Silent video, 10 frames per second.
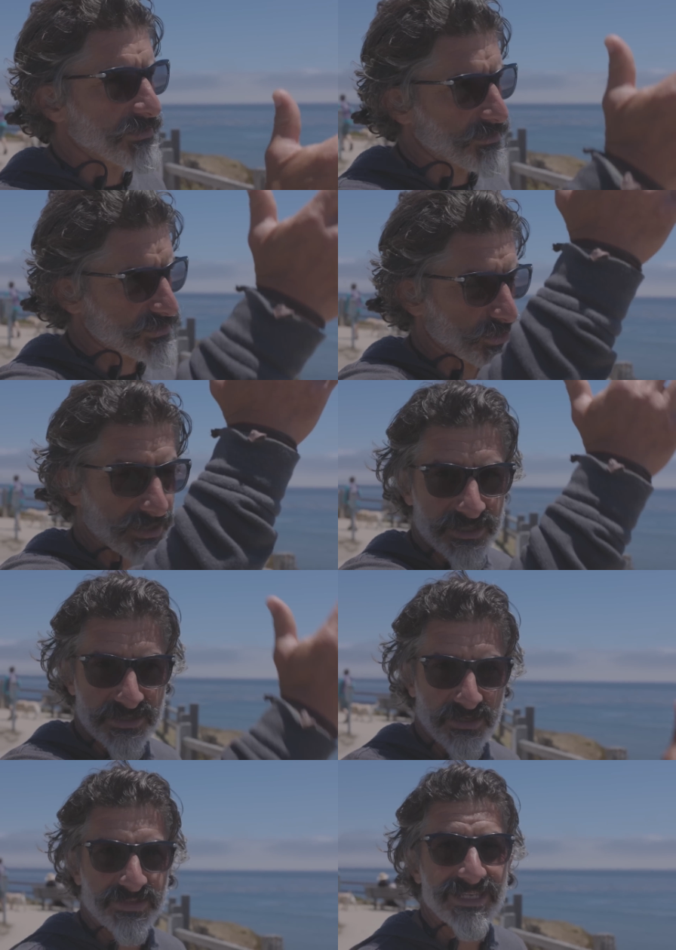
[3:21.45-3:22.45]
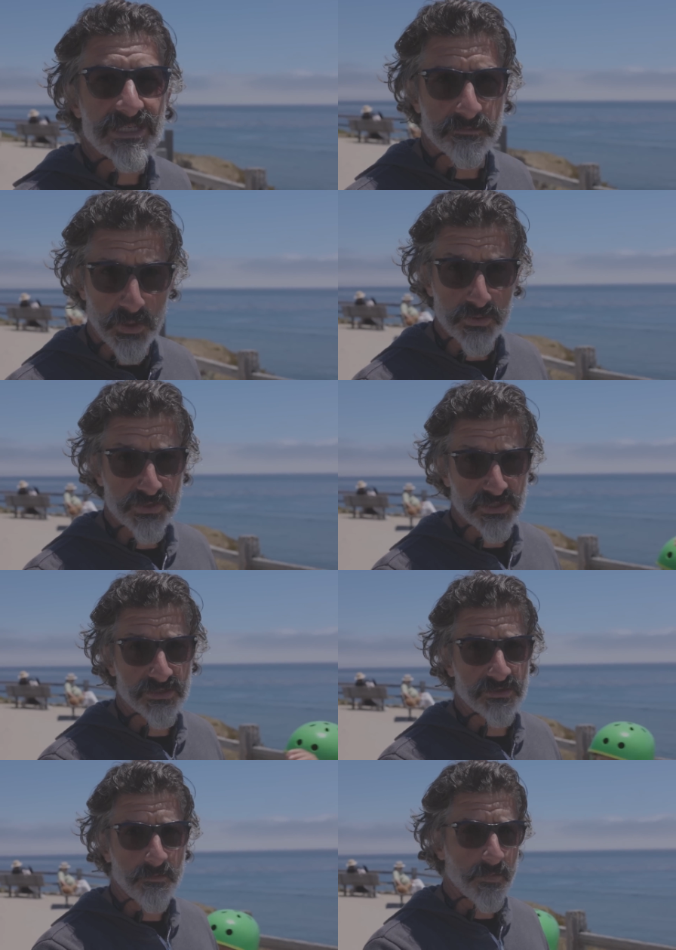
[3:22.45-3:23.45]
but I was looking at stuff he had posted
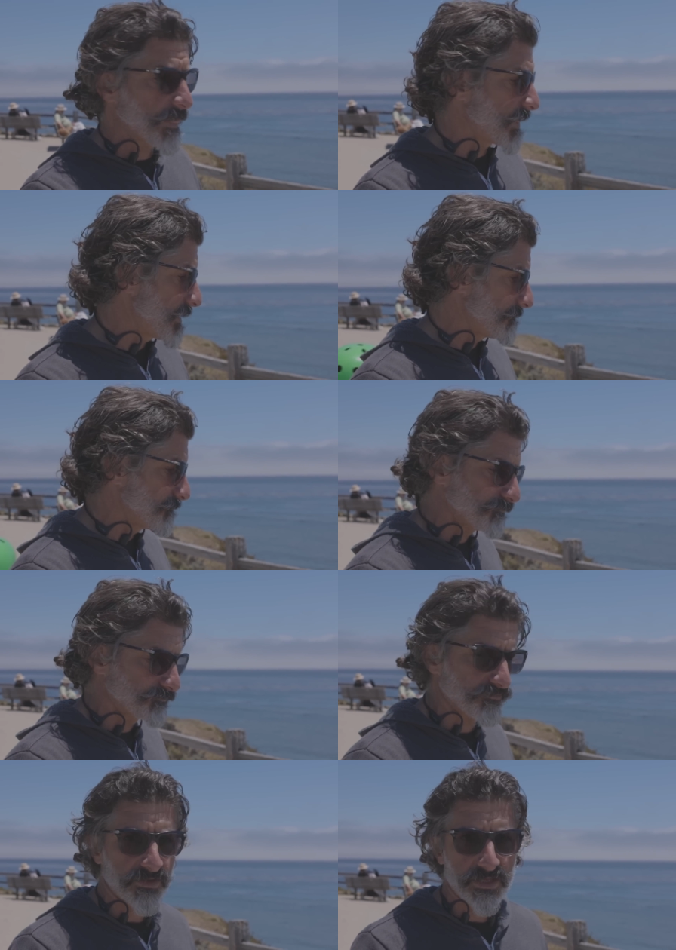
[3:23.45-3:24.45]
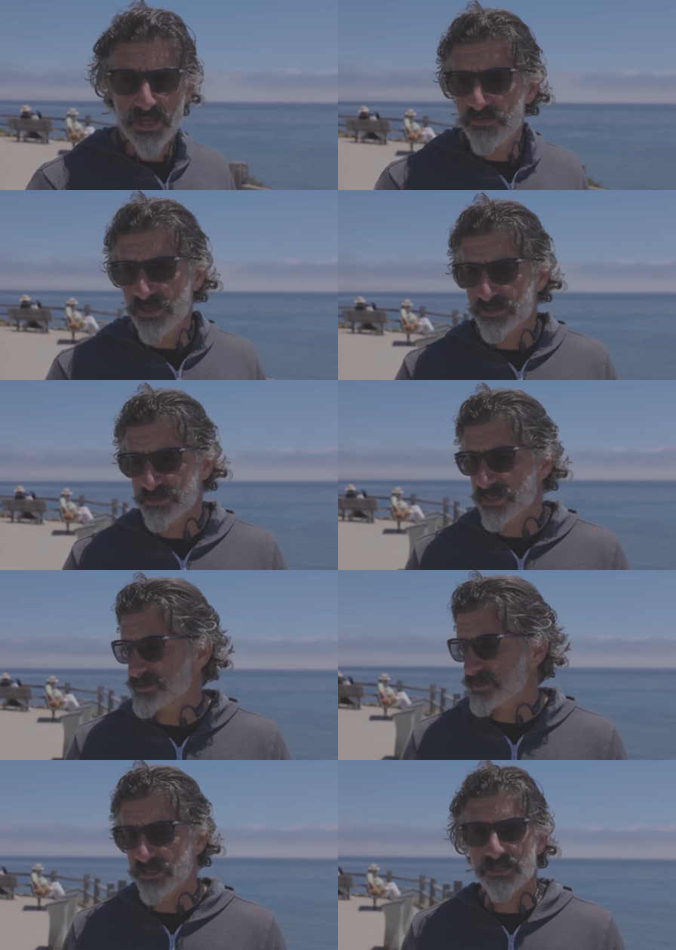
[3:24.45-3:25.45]
and then
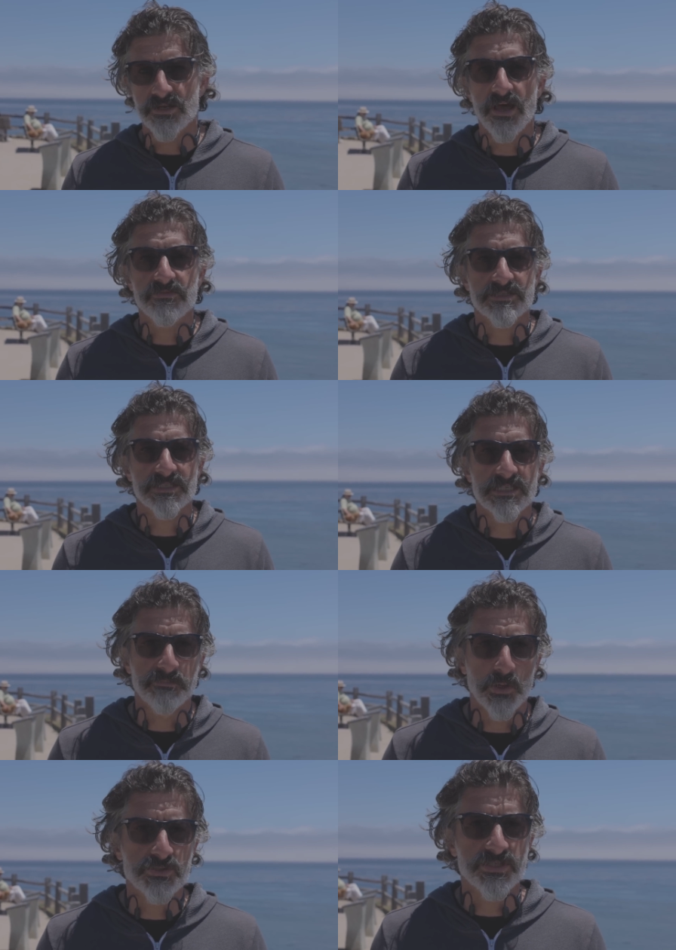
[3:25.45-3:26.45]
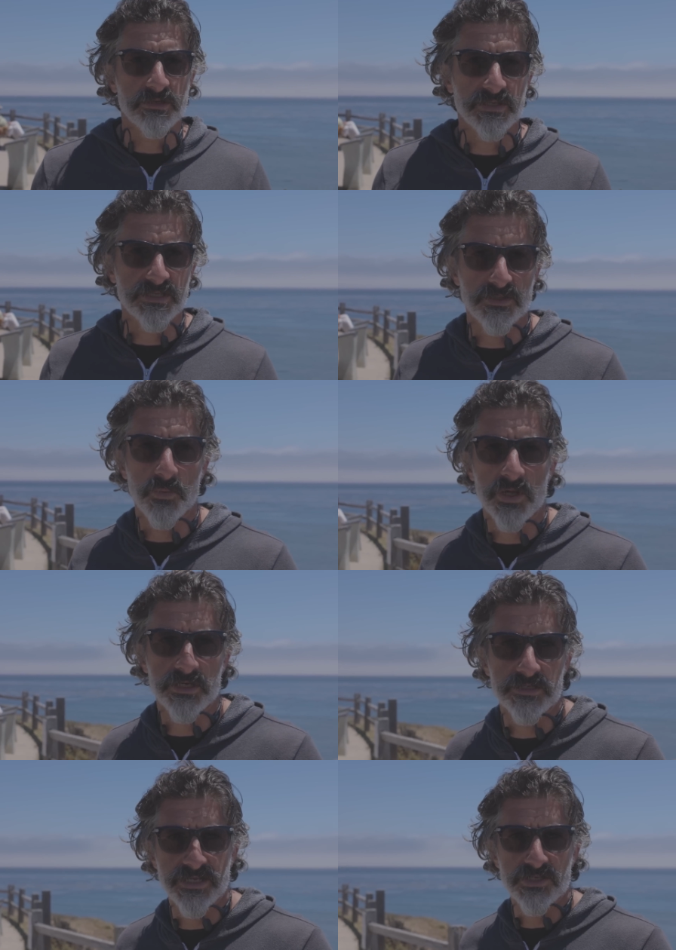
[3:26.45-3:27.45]
assessing it. And obviously he posted it because he
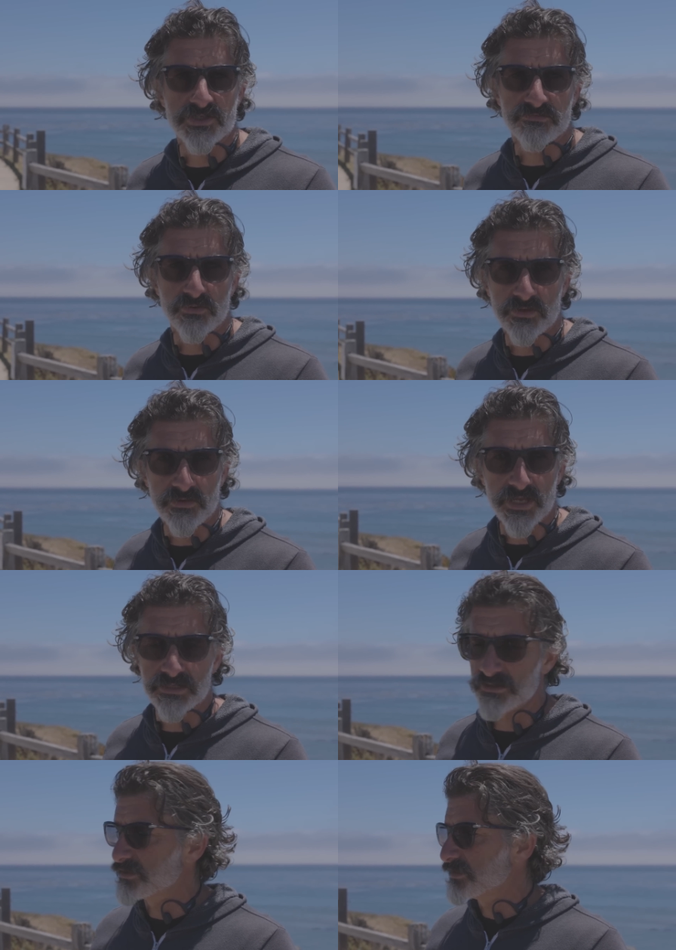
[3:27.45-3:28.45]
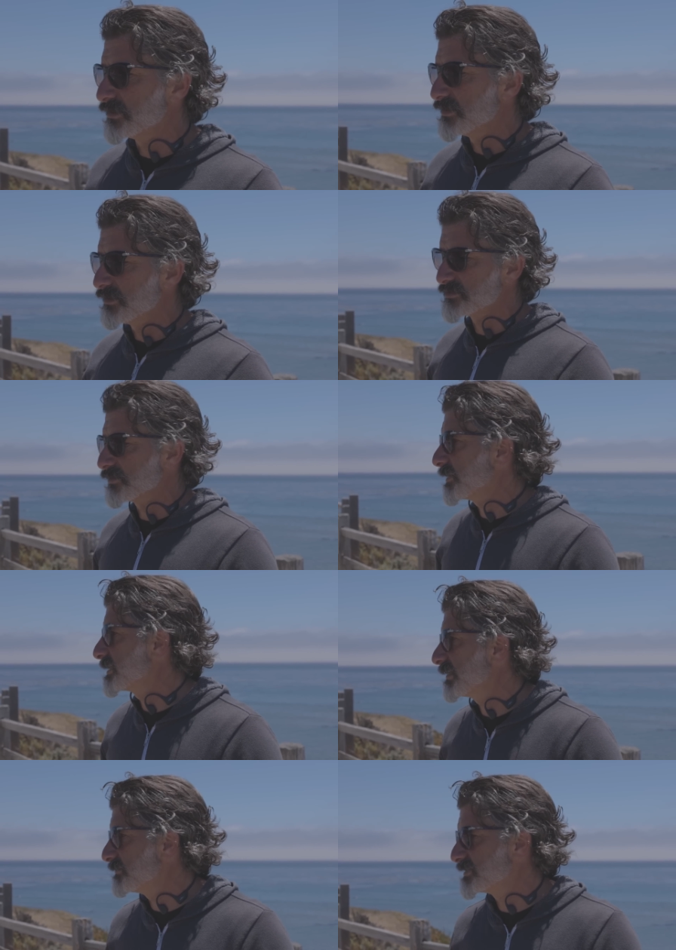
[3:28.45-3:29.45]
wanted attention for it, right? So I
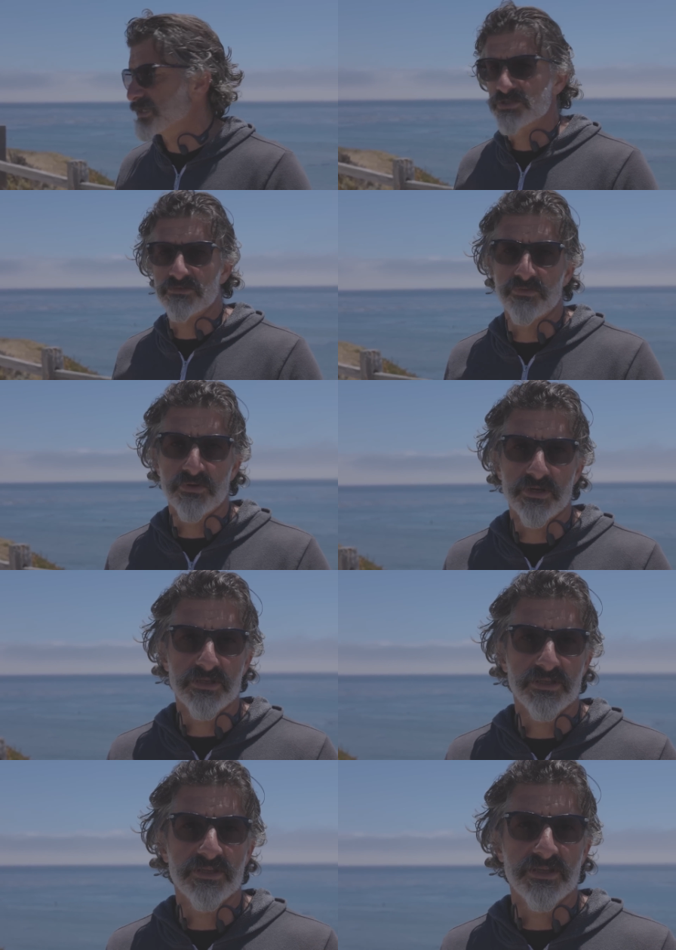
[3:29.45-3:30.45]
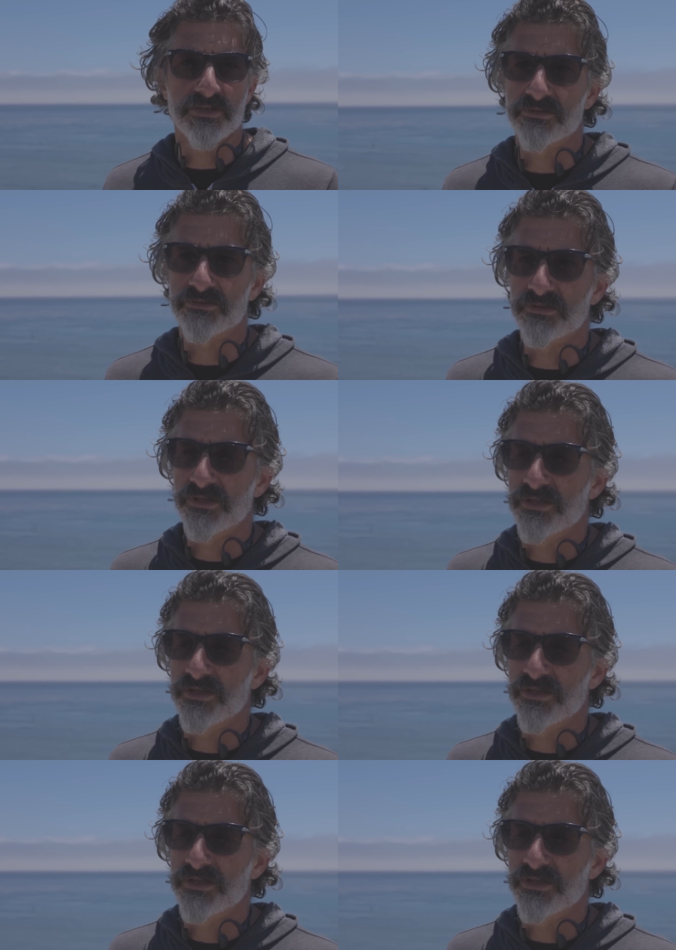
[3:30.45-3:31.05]
gave him attention for it. And